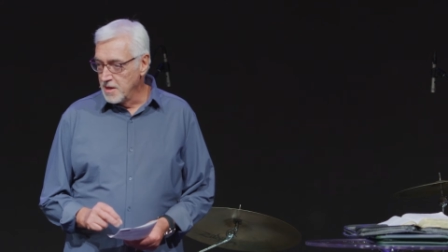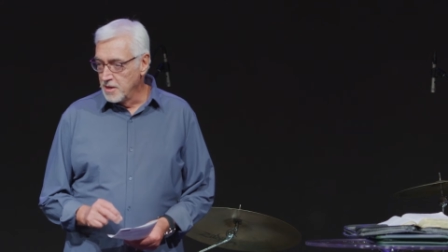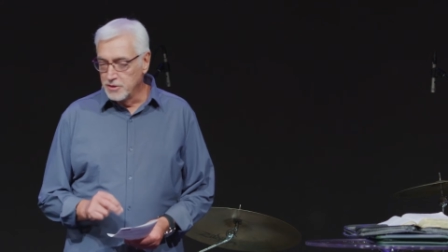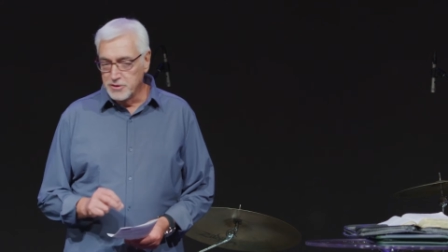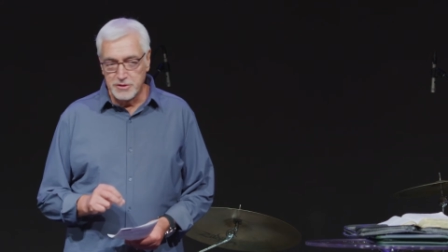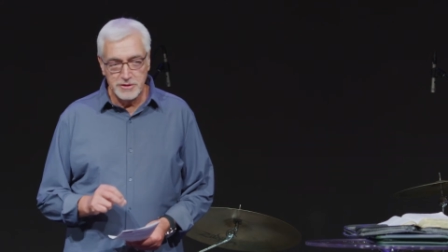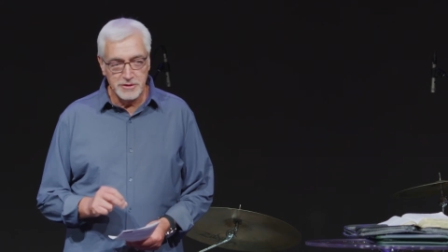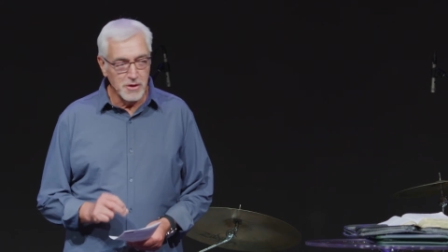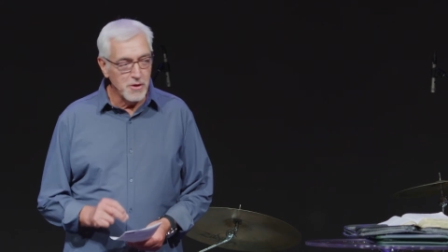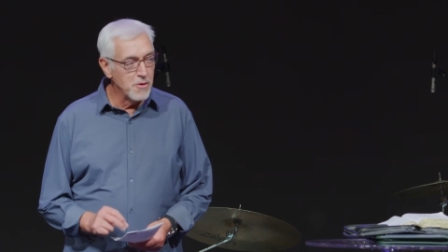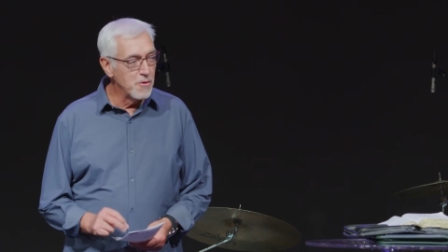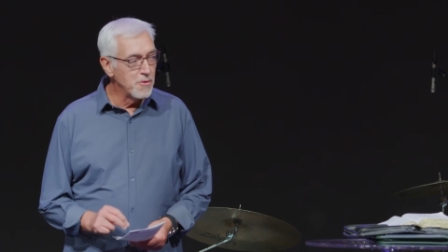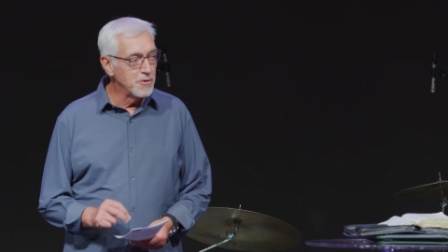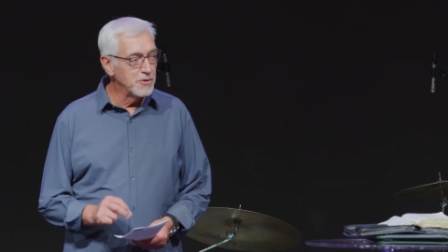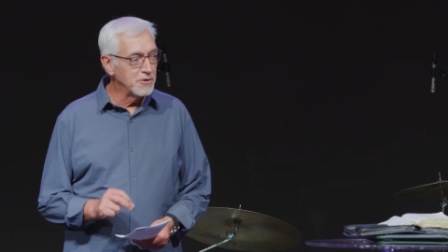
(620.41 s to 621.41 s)

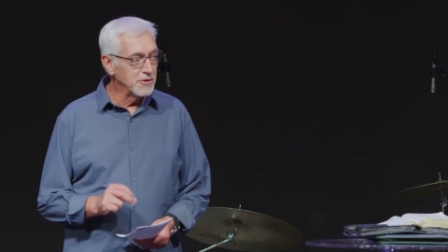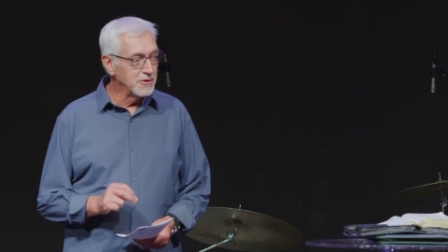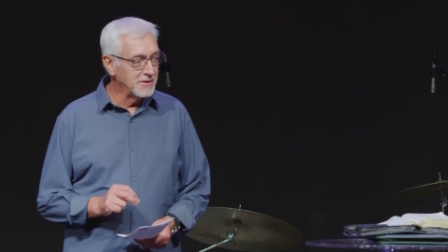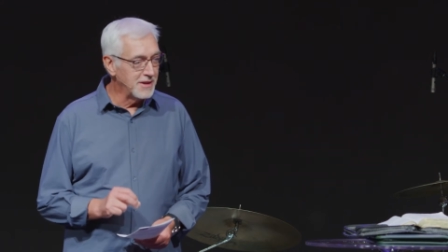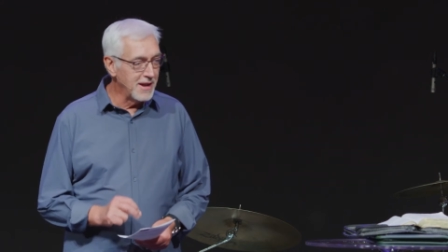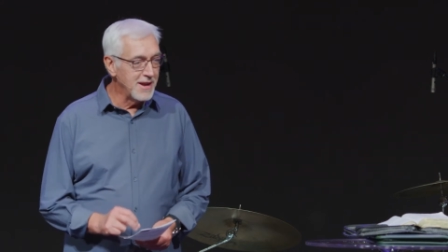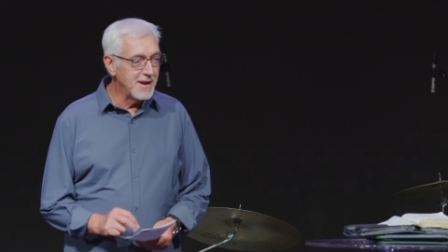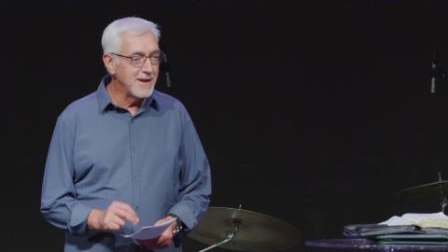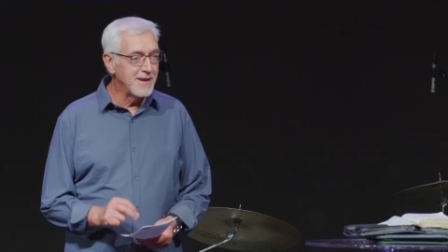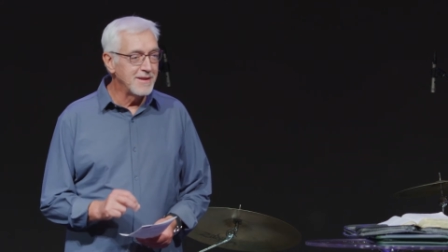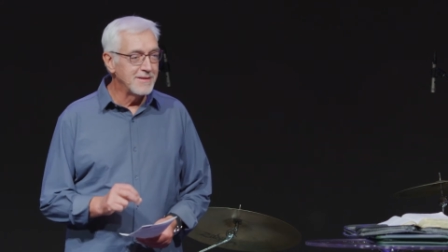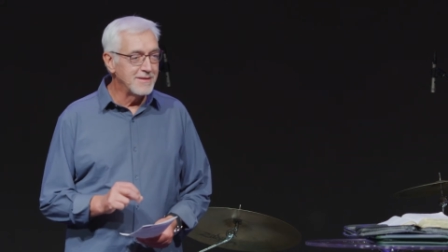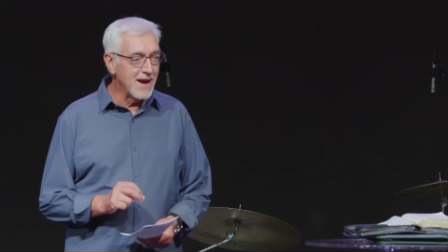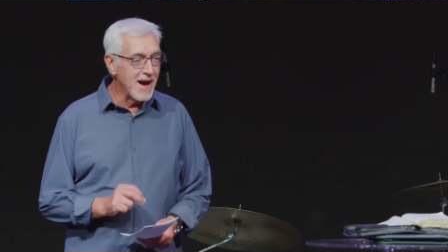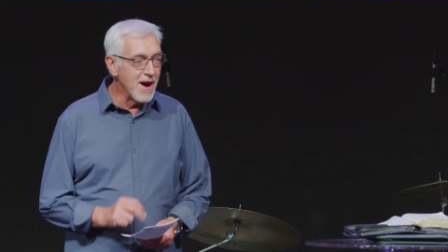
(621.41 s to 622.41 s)
Slow your day
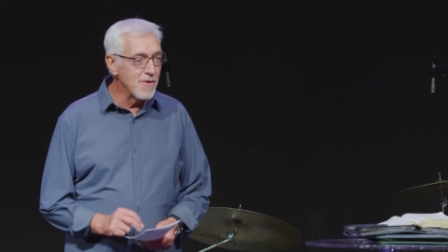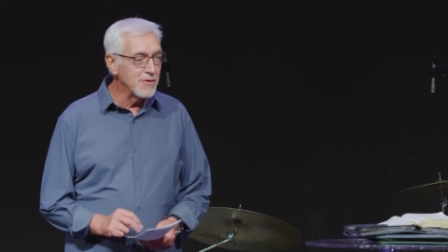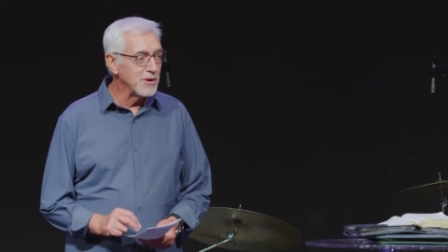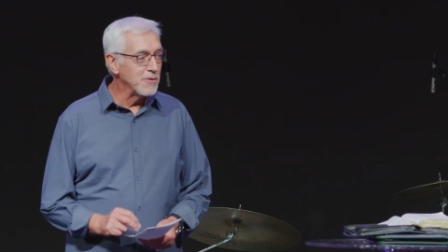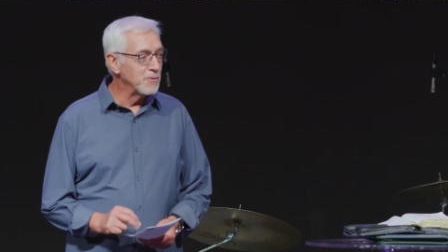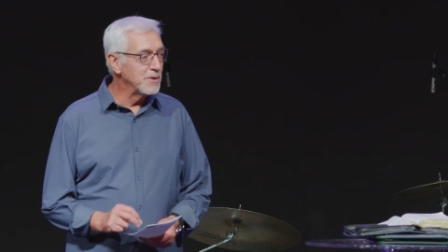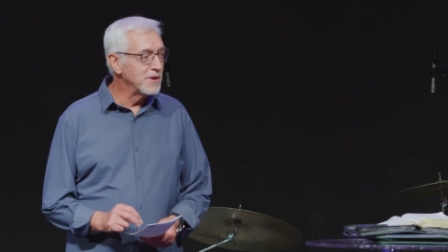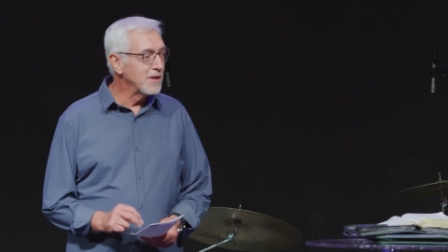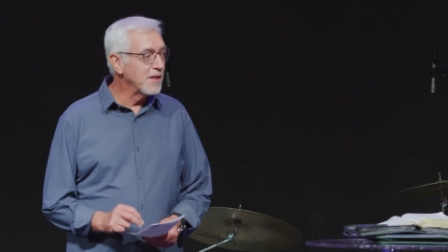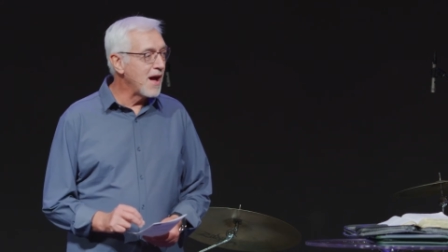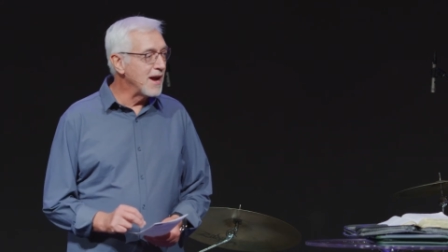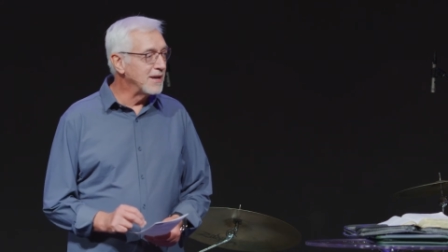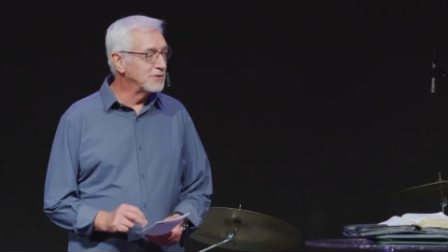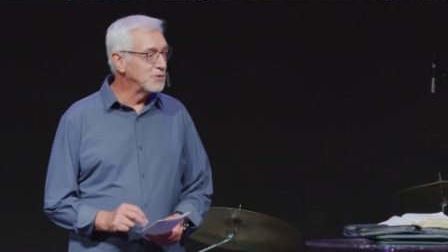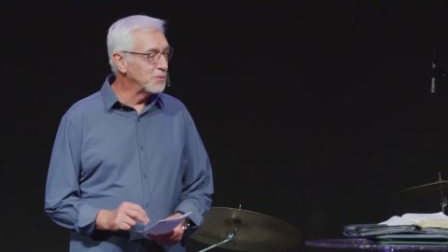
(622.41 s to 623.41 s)
down and
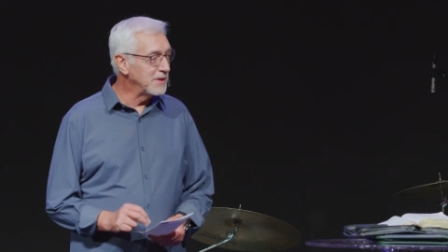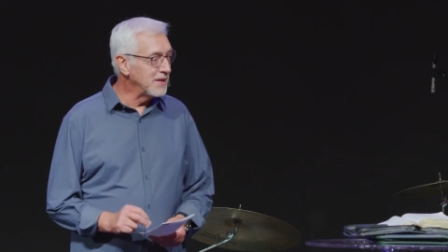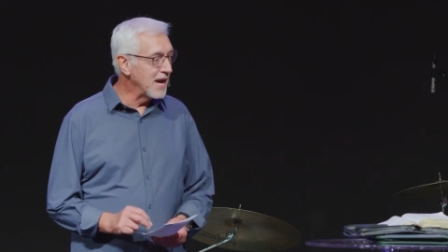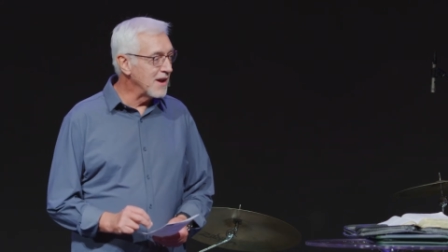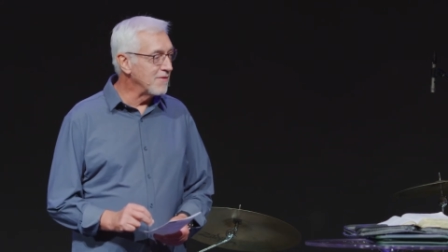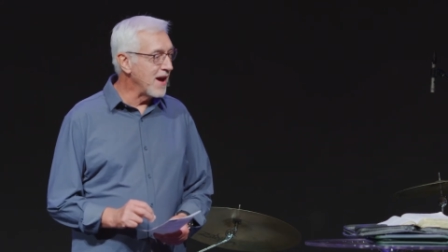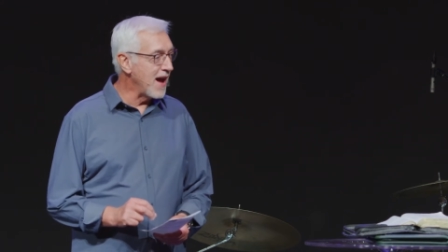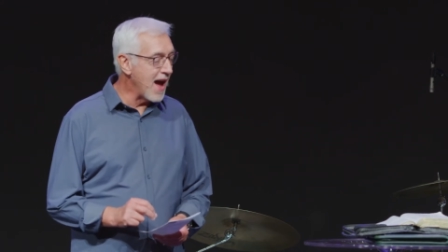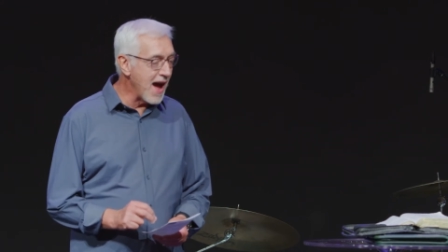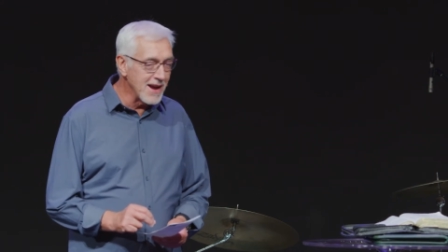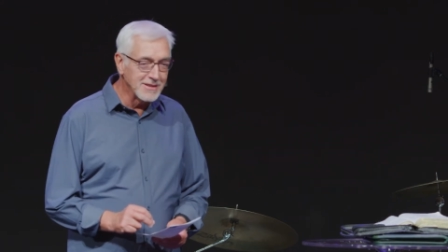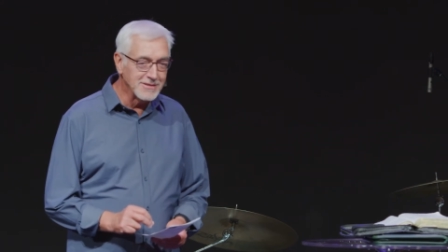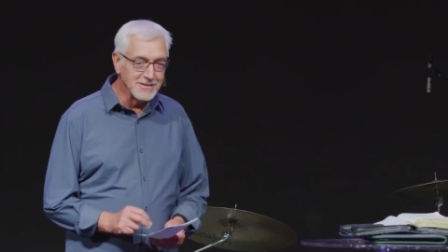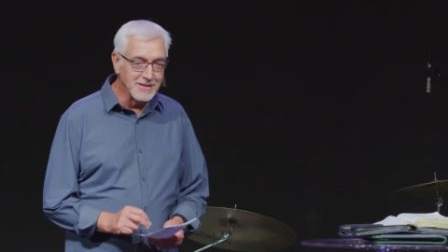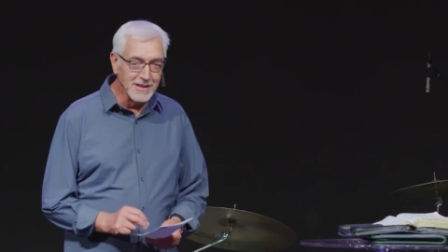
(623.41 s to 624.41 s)
realize we have
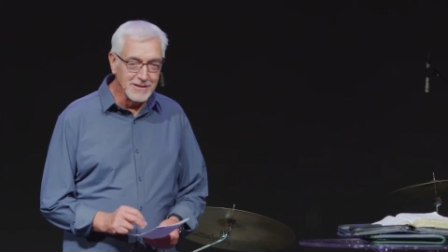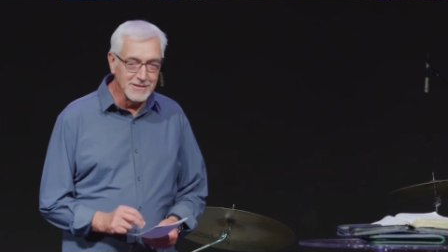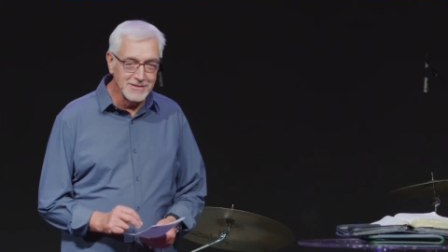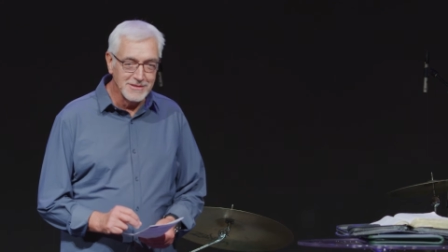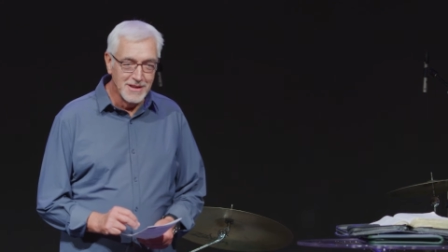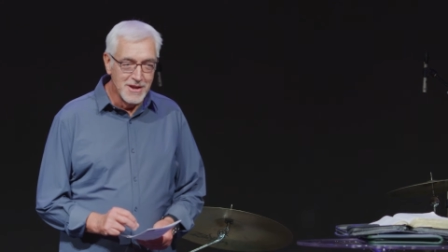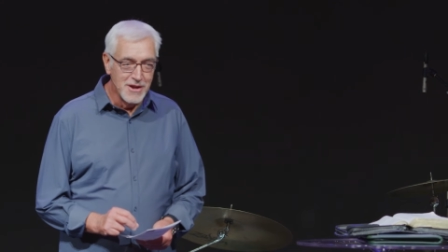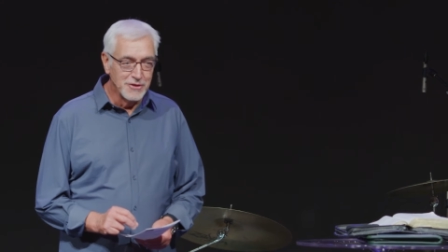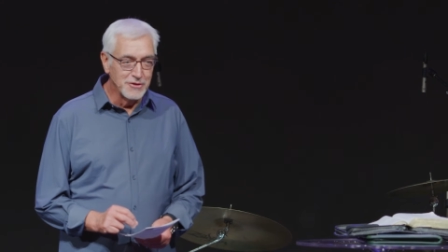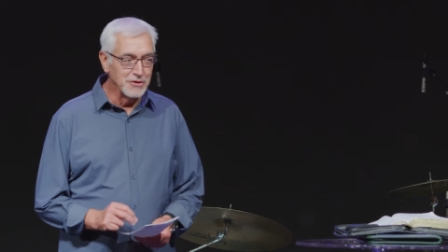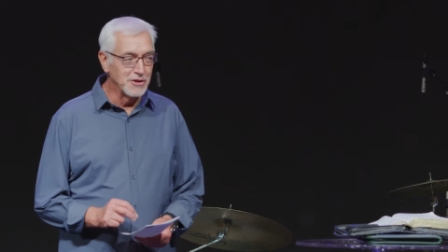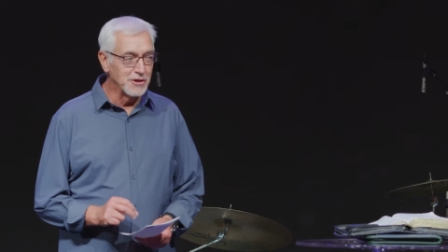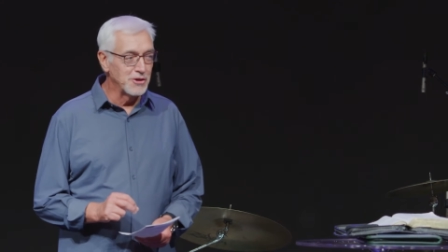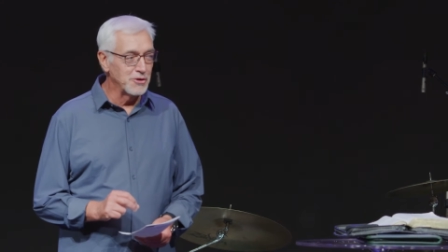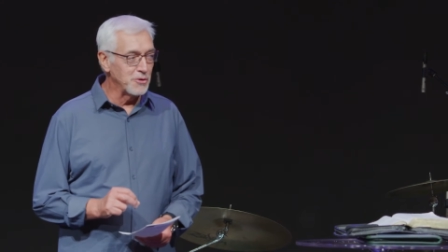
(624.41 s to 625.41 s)
access to
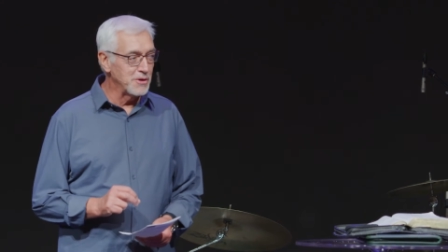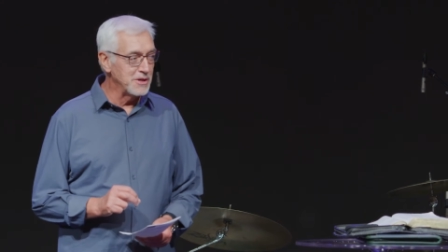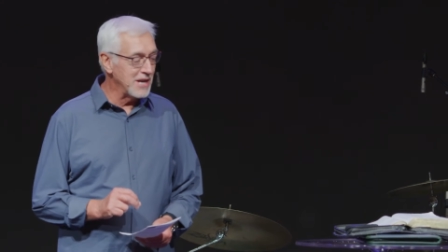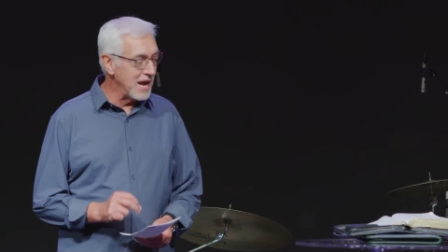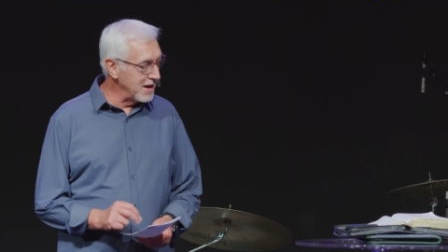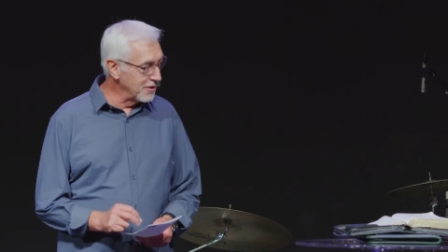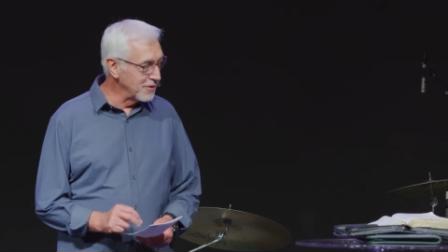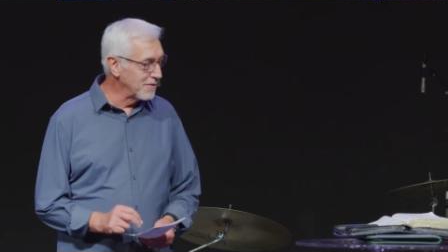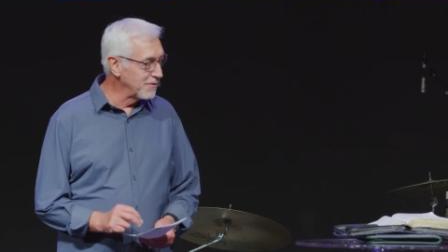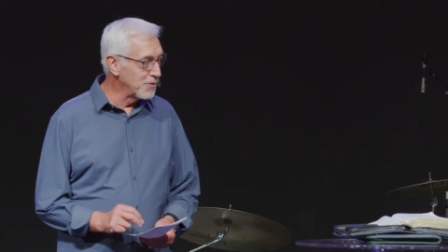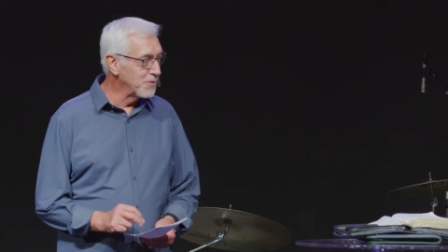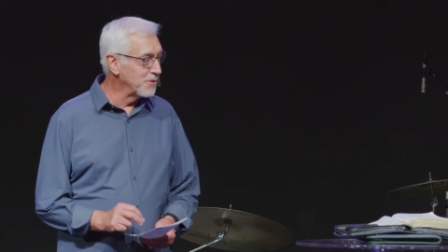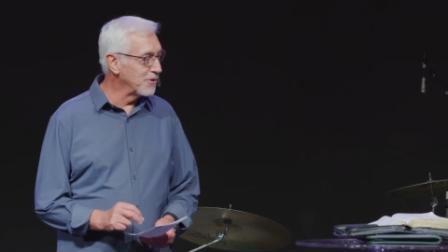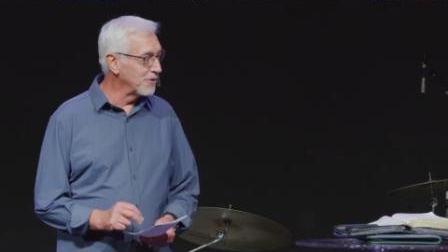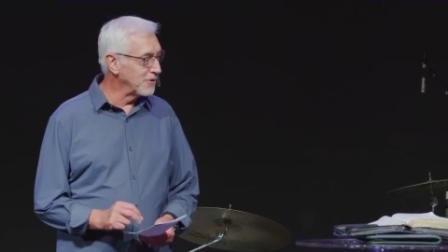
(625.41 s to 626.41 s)
the Creator of the
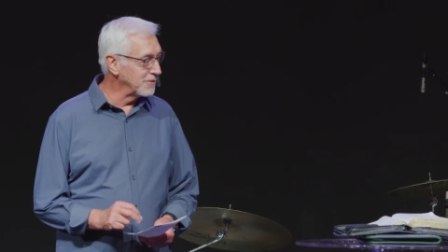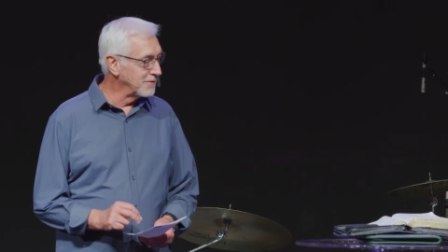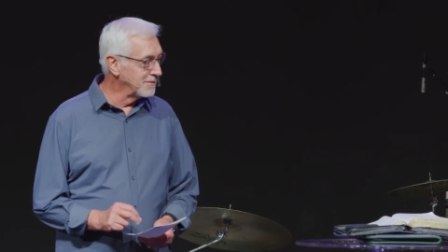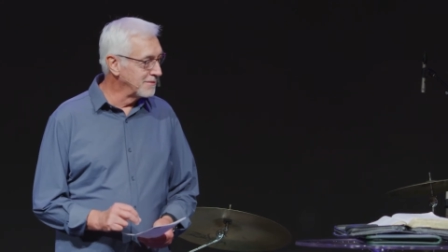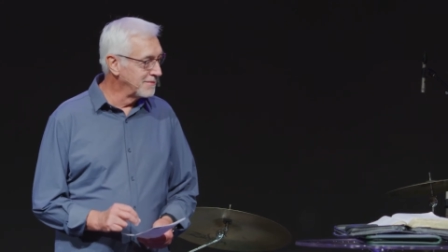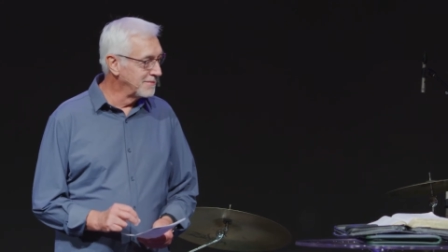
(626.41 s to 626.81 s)
world.